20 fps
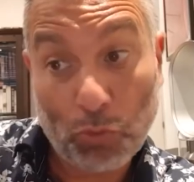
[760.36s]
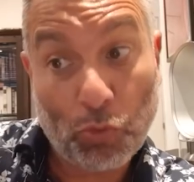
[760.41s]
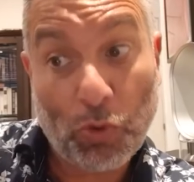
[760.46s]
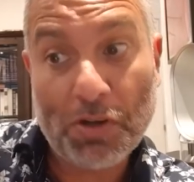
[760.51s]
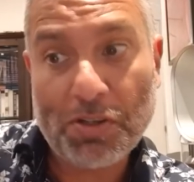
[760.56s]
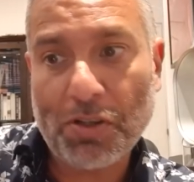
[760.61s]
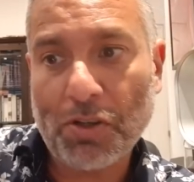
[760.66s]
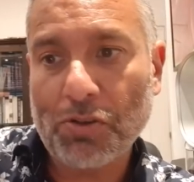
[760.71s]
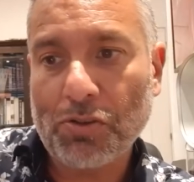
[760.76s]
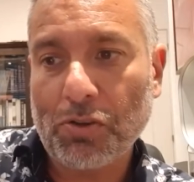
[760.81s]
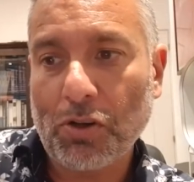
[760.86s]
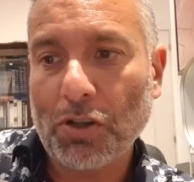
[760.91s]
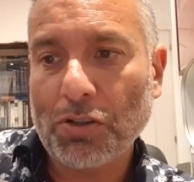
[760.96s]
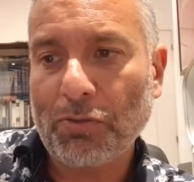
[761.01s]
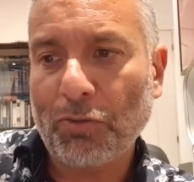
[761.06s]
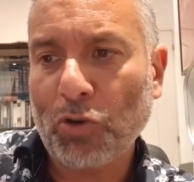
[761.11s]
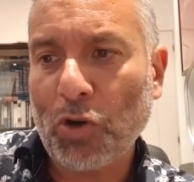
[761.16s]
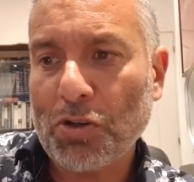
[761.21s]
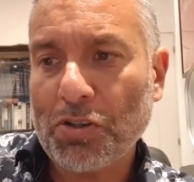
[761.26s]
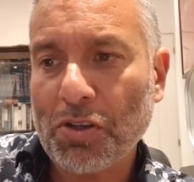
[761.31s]
Questions, lots
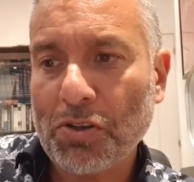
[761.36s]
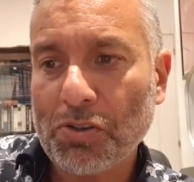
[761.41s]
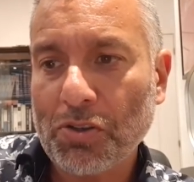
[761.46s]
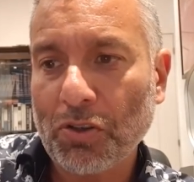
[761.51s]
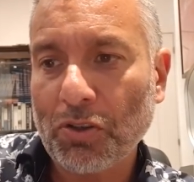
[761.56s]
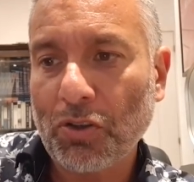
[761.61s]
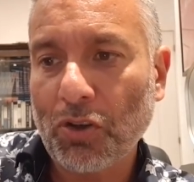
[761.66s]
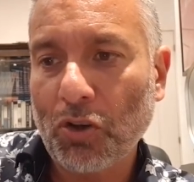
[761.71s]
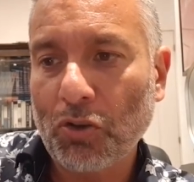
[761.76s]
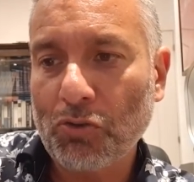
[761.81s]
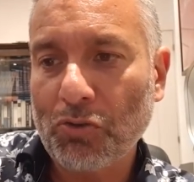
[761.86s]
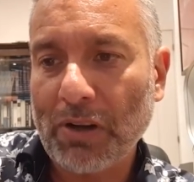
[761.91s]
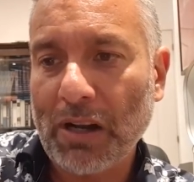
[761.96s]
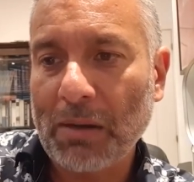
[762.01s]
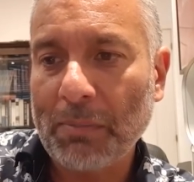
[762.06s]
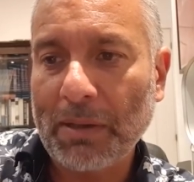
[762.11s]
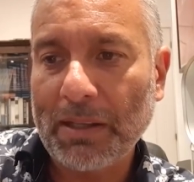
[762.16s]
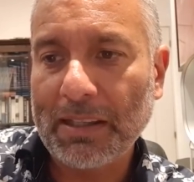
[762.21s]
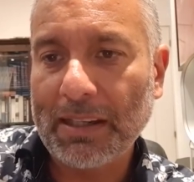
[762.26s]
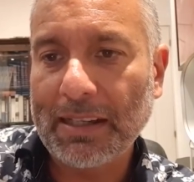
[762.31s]
of questions on
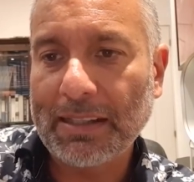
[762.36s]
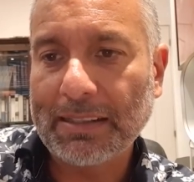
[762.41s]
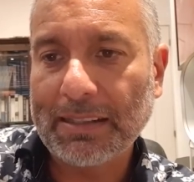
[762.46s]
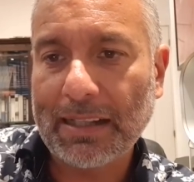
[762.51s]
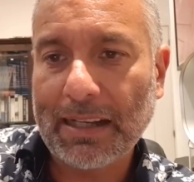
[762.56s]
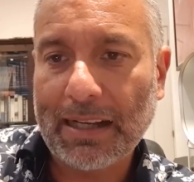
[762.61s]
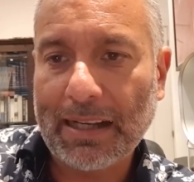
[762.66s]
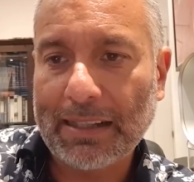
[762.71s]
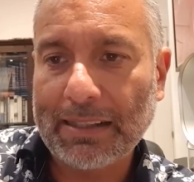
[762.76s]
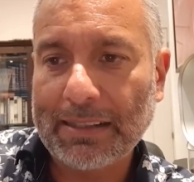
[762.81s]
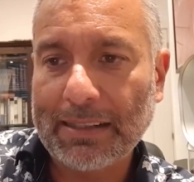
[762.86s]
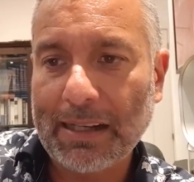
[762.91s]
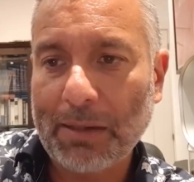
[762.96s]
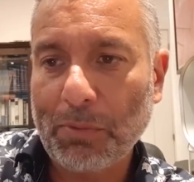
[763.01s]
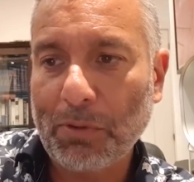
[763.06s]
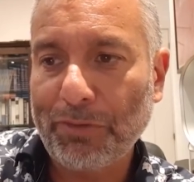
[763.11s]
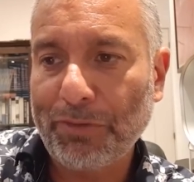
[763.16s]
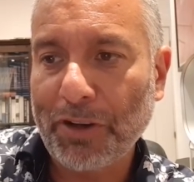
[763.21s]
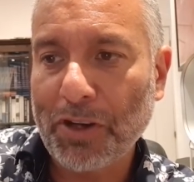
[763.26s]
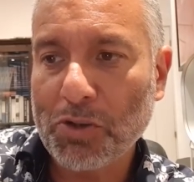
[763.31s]
Real Madrid, and
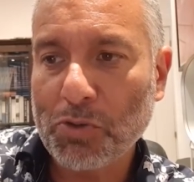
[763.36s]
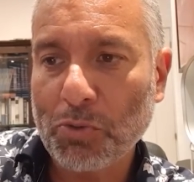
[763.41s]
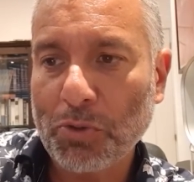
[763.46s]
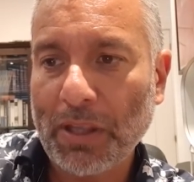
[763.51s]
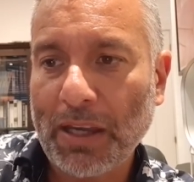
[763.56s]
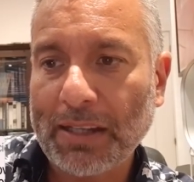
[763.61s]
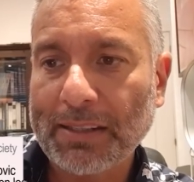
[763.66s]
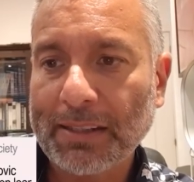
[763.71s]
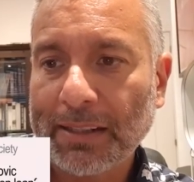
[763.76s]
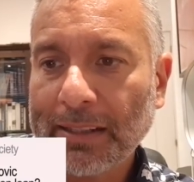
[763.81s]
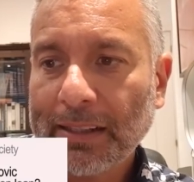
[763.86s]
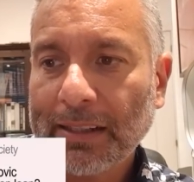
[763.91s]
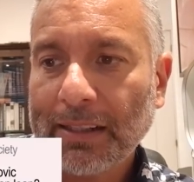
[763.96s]
we'll finish with that.